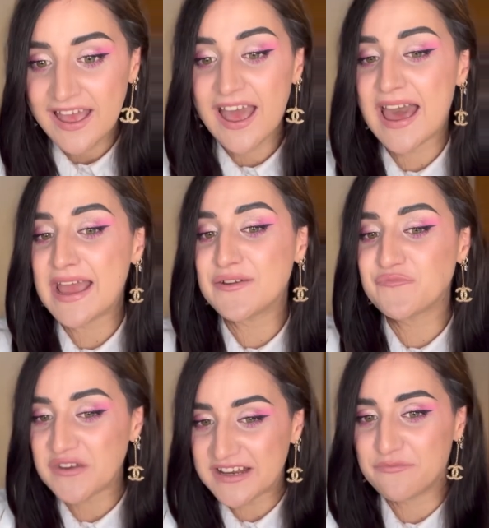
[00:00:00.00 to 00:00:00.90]
I
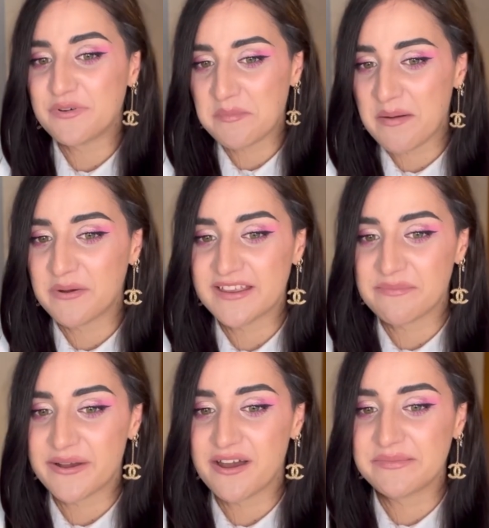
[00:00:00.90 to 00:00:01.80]
really remember
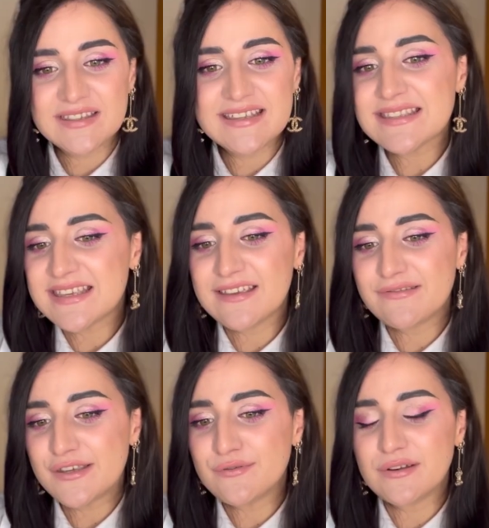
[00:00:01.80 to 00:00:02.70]
that Barbie. This
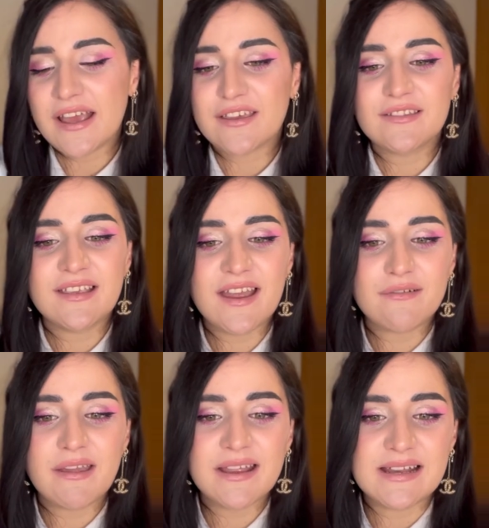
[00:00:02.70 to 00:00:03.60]
gives you like a
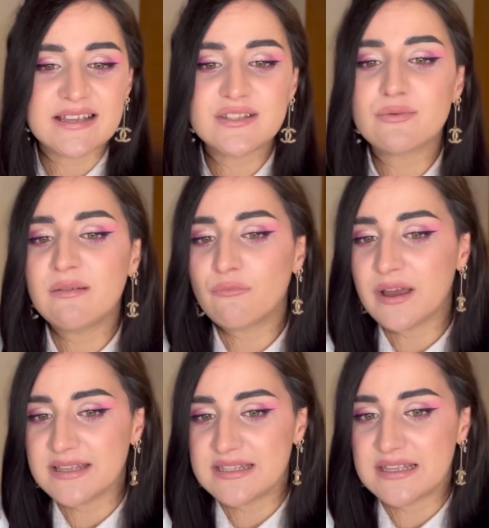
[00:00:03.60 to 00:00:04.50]
direct like
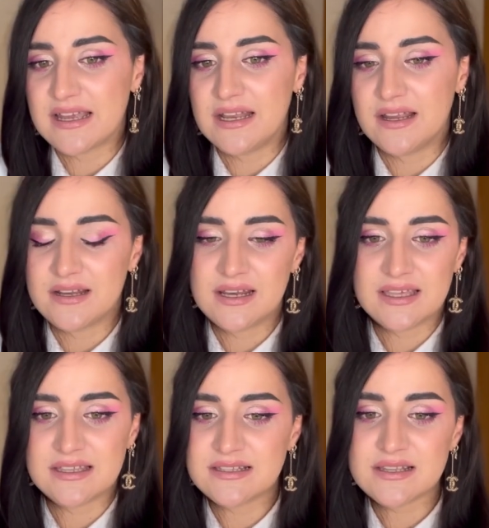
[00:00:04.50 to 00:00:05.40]
swimwear style.
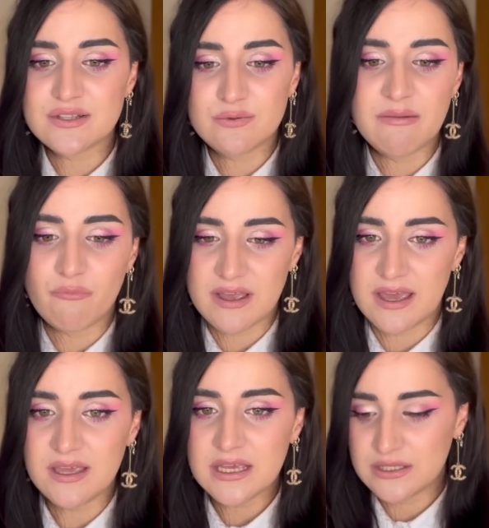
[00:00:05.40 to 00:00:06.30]
Like it's a
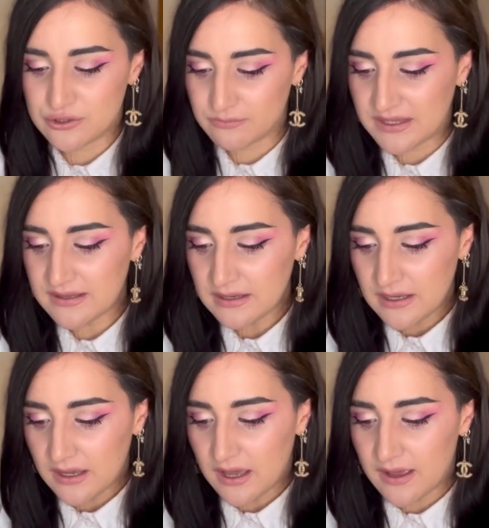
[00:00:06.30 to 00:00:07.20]
swimwear to me.
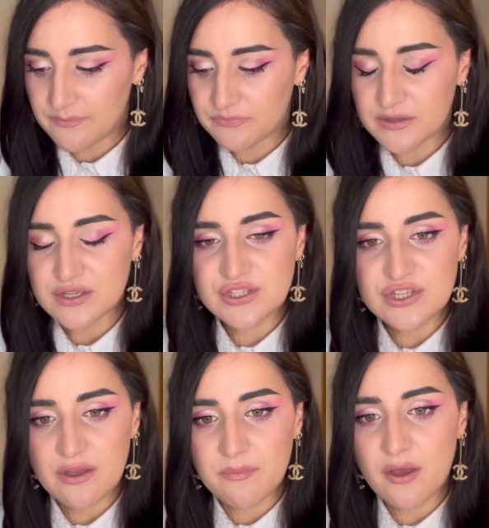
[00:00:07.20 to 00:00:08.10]

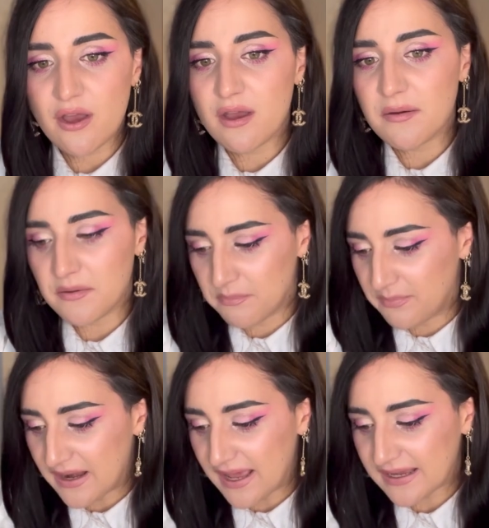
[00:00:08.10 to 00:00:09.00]
Summer
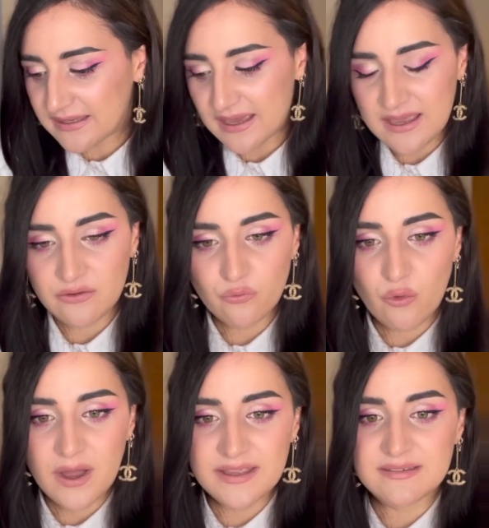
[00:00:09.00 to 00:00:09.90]
black and
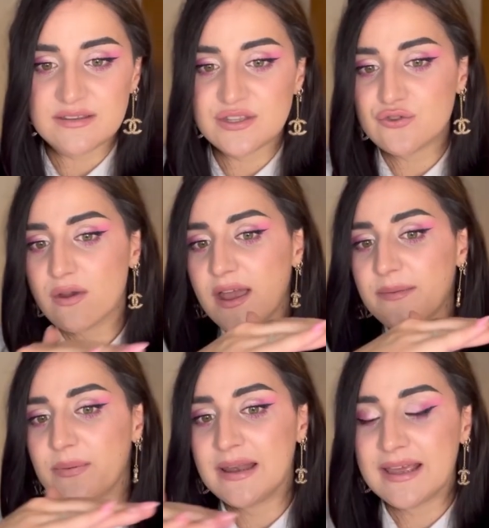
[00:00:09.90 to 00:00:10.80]
white
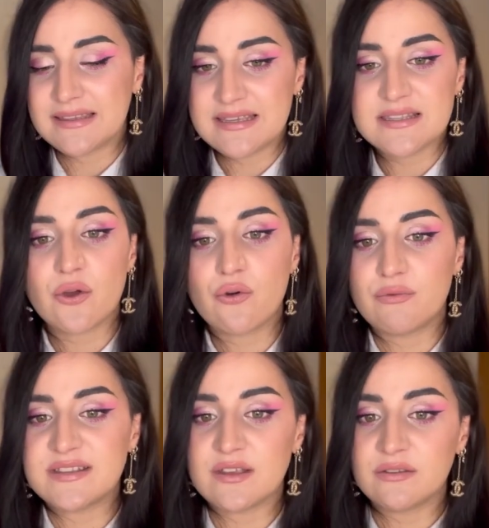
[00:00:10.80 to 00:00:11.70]
stripe like this
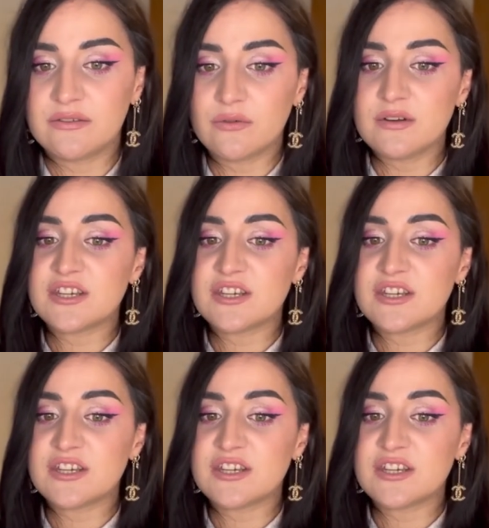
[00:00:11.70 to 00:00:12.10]
horizontal.